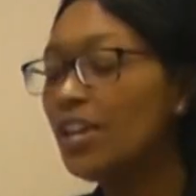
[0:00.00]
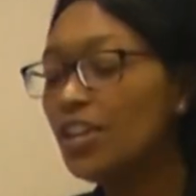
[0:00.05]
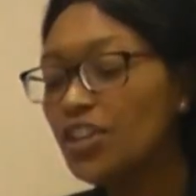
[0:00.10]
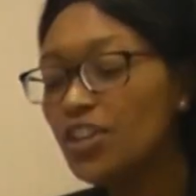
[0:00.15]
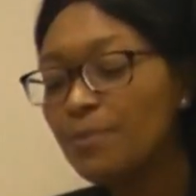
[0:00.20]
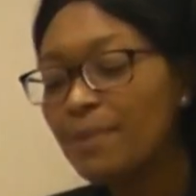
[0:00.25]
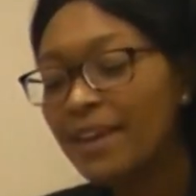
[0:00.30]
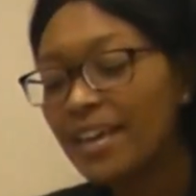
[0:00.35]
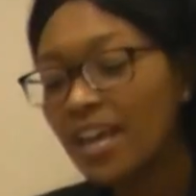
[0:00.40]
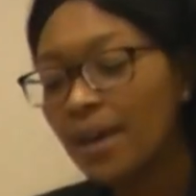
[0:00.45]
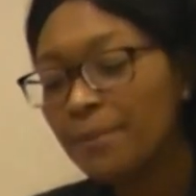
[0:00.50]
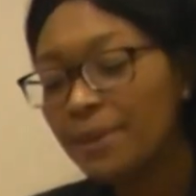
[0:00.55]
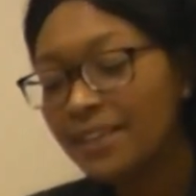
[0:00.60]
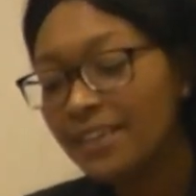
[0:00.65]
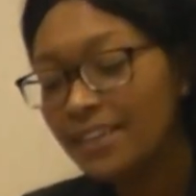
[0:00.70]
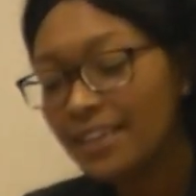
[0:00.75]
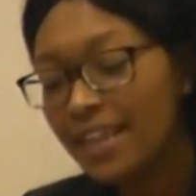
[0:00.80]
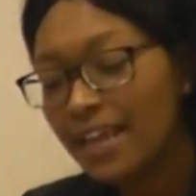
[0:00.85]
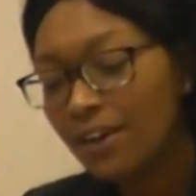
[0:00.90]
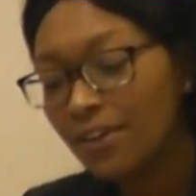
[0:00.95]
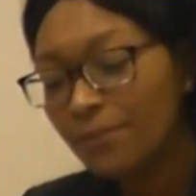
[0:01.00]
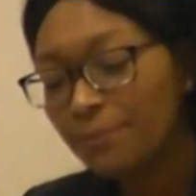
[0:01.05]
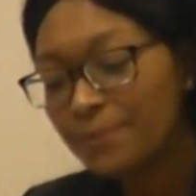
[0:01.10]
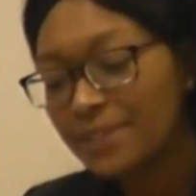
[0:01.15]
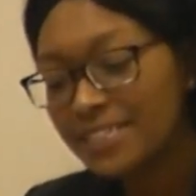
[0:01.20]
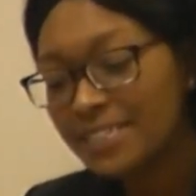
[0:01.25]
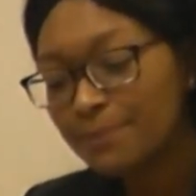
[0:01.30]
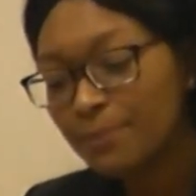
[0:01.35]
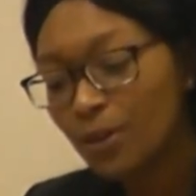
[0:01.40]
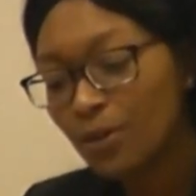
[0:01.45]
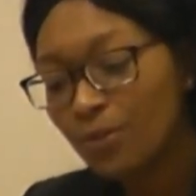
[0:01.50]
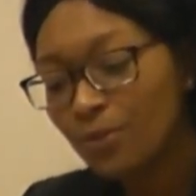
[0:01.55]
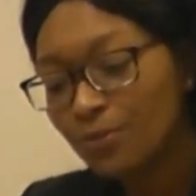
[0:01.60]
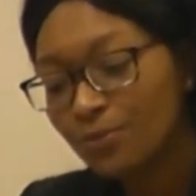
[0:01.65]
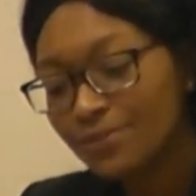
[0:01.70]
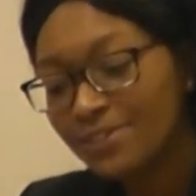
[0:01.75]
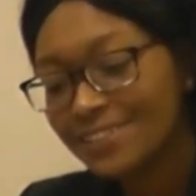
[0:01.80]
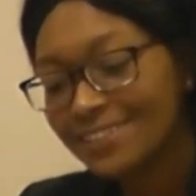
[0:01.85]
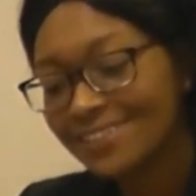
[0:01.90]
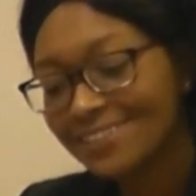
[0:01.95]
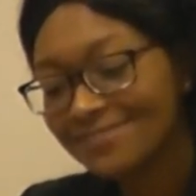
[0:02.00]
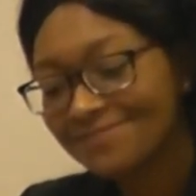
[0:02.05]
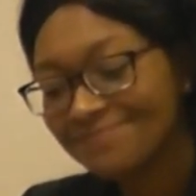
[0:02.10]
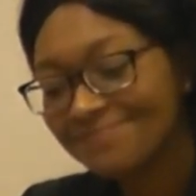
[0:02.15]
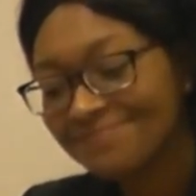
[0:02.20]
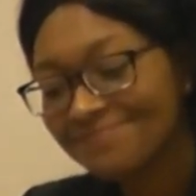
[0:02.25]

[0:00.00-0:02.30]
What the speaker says: You may come in now, Miss Bowles.